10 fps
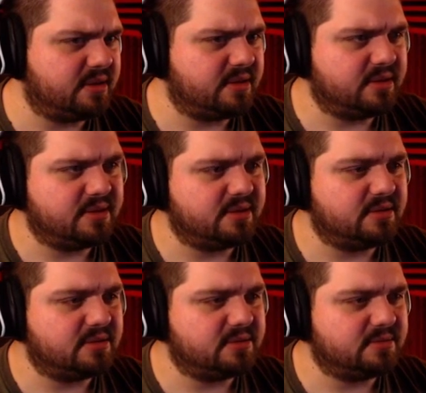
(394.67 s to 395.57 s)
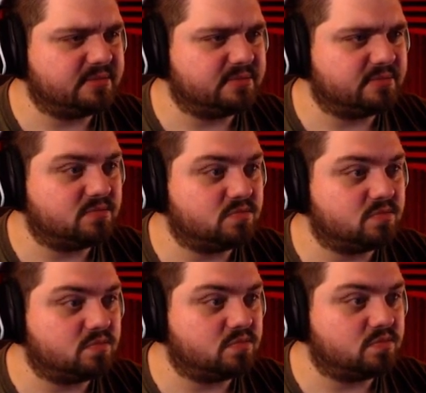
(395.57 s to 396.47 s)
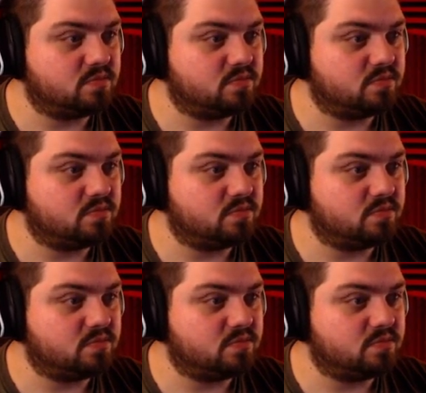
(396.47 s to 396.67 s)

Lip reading: Nothing is said.